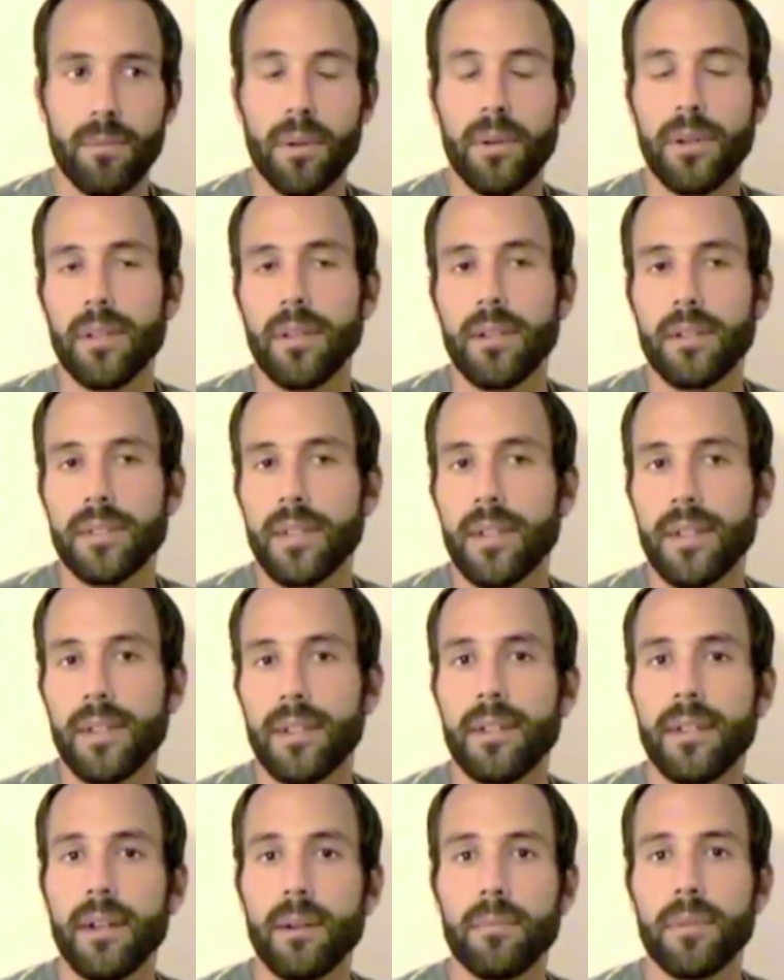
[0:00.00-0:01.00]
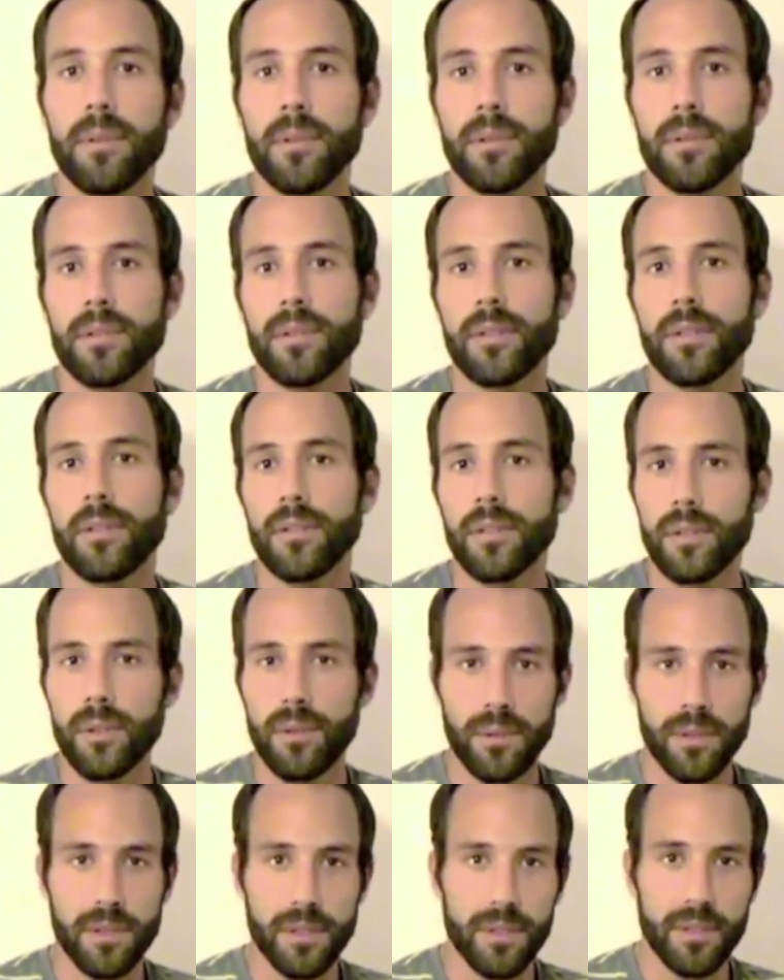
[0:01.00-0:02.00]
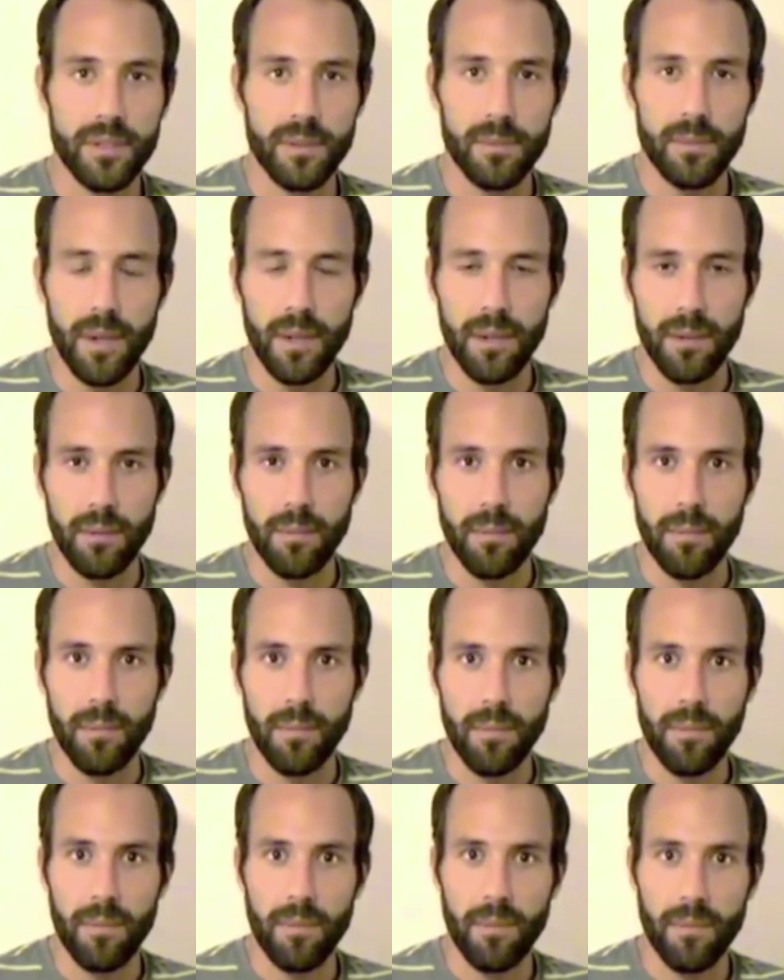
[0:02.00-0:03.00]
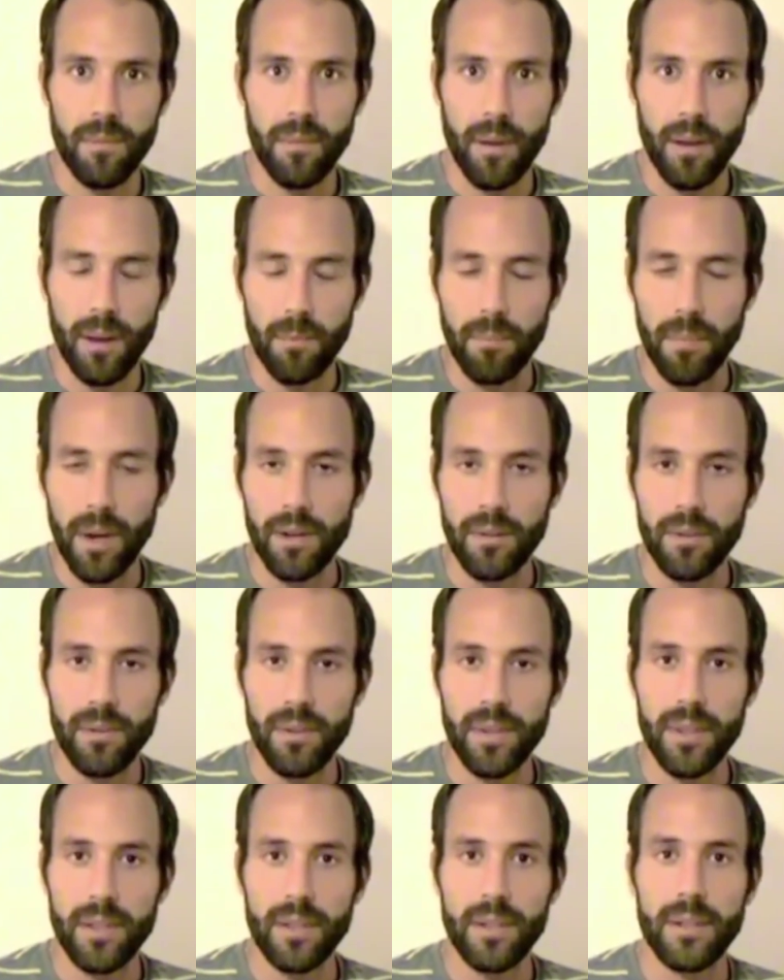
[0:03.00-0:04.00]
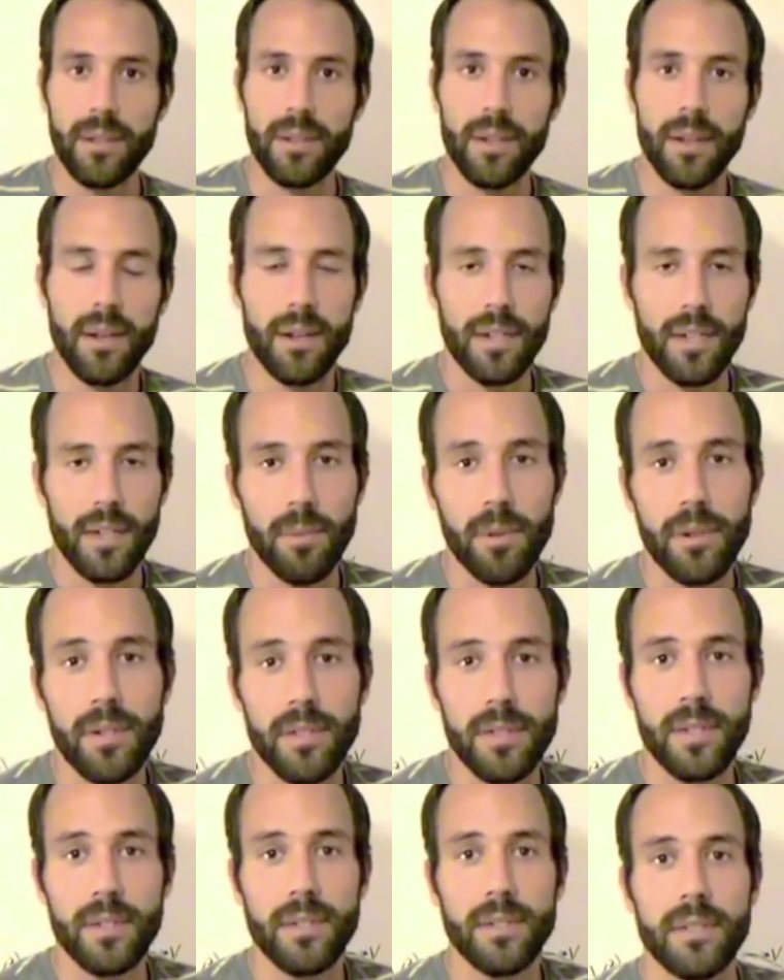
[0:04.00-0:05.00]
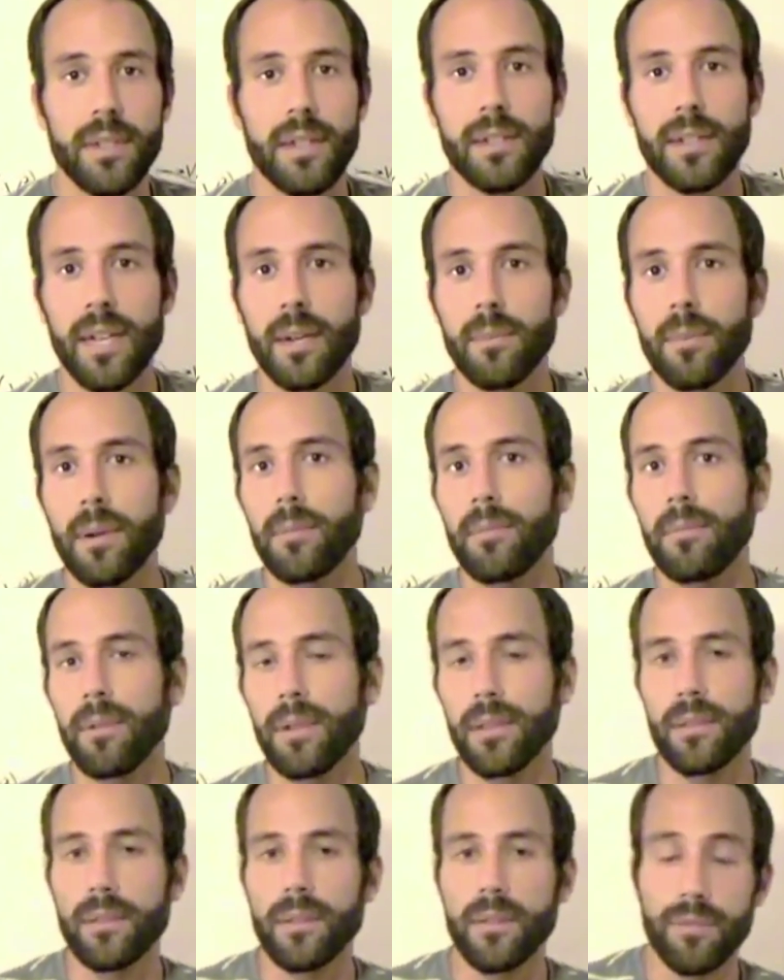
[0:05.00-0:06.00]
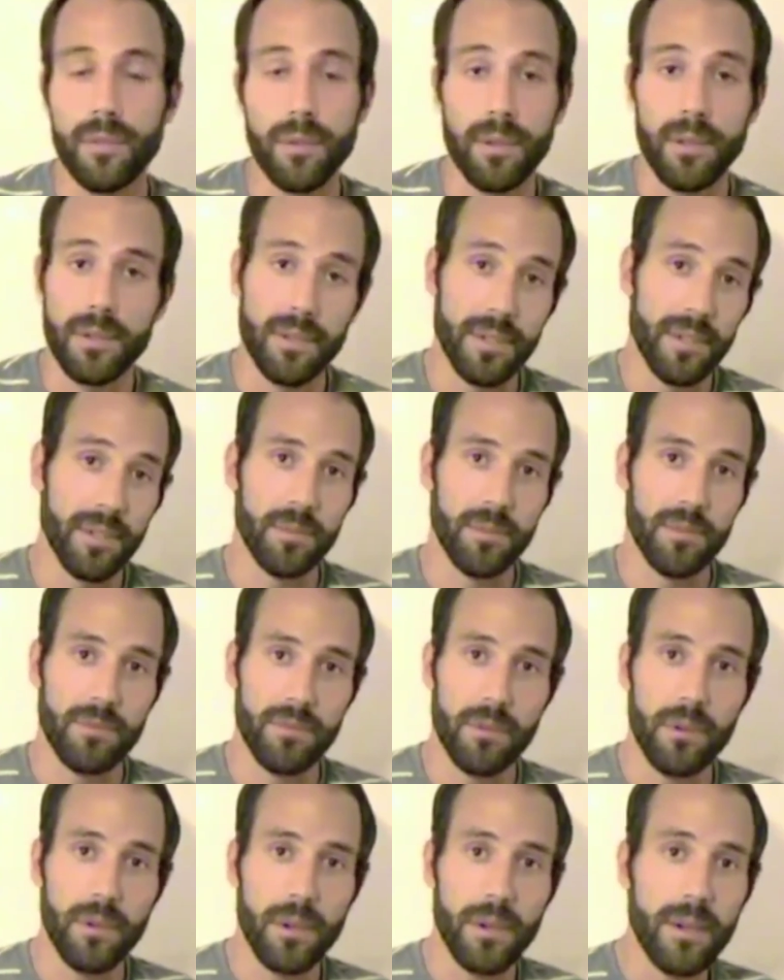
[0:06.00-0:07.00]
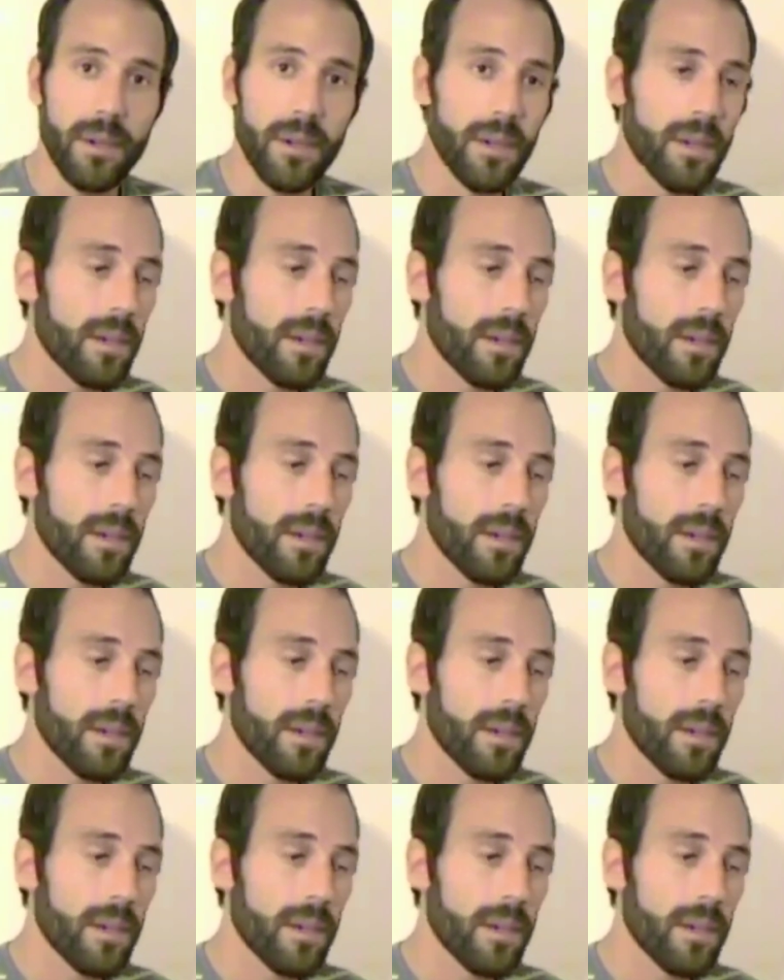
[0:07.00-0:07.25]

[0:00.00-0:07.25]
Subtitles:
assigning numbers to the solar system model that Copernicus had come up with a few hundred years before.